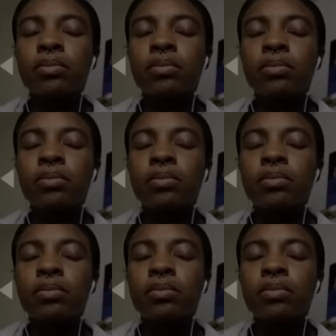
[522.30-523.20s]

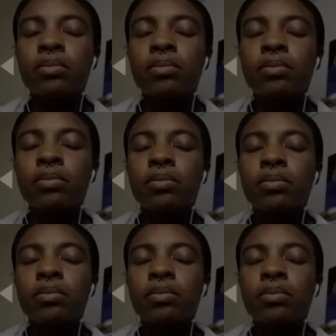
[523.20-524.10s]

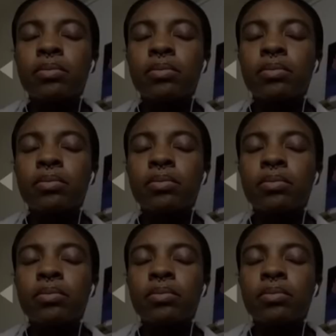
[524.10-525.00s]

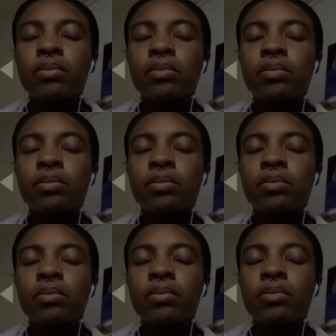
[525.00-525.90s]

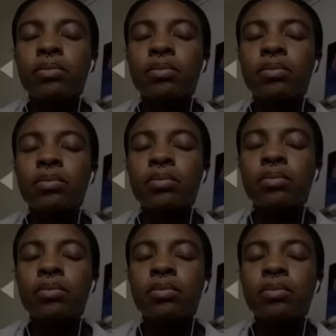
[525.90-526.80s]

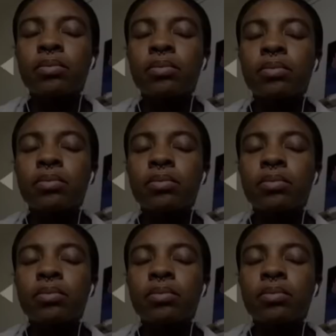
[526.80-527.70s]

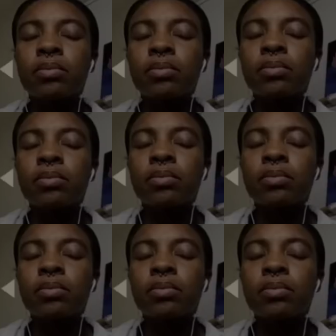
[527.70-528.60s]

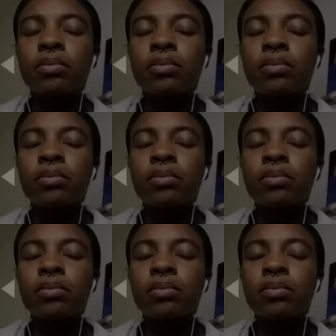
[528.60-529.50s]

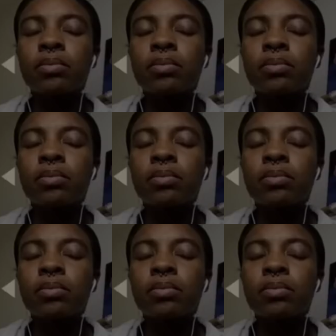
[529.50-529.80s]
(silent)